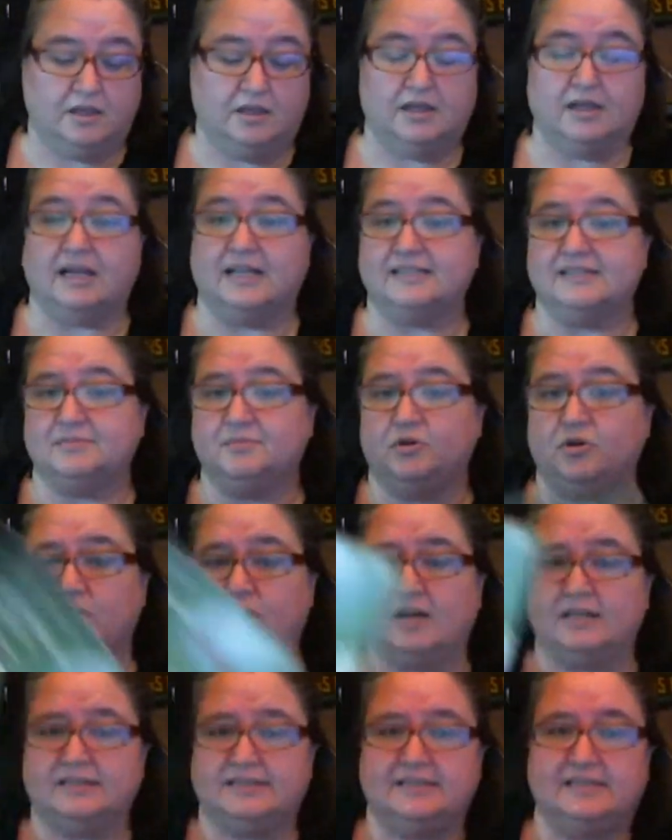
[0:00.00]
Got some
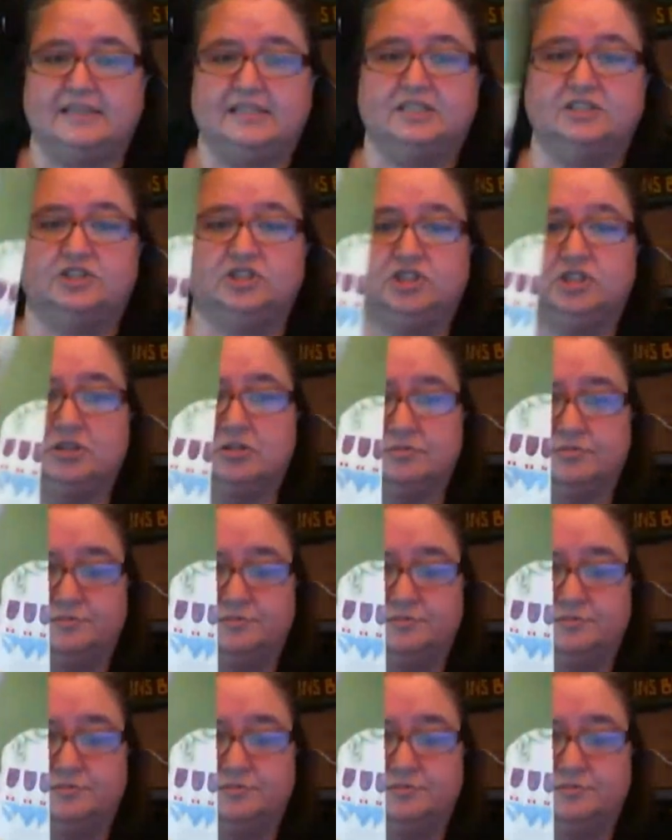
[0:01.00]
cross stitch.